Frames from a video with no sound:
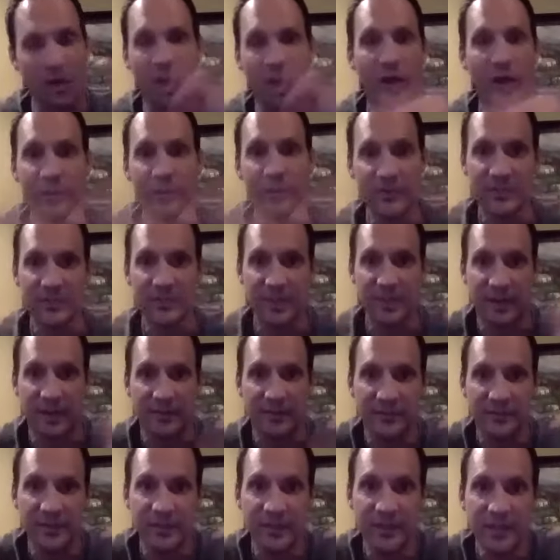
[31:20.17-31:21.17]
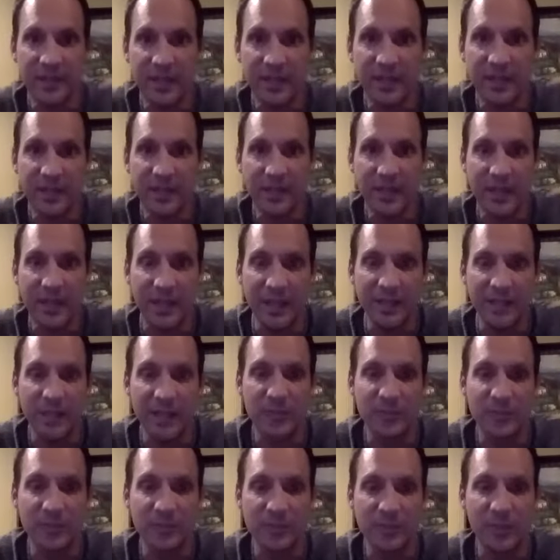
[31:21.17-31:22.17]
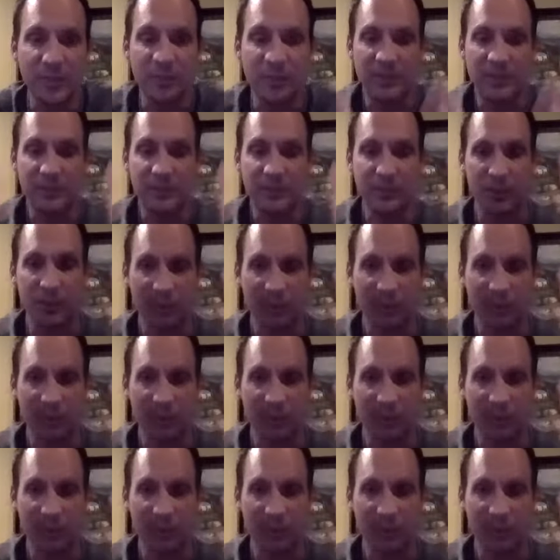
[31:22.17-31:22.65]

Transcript: all of his stuff. And I got to a point where I just woke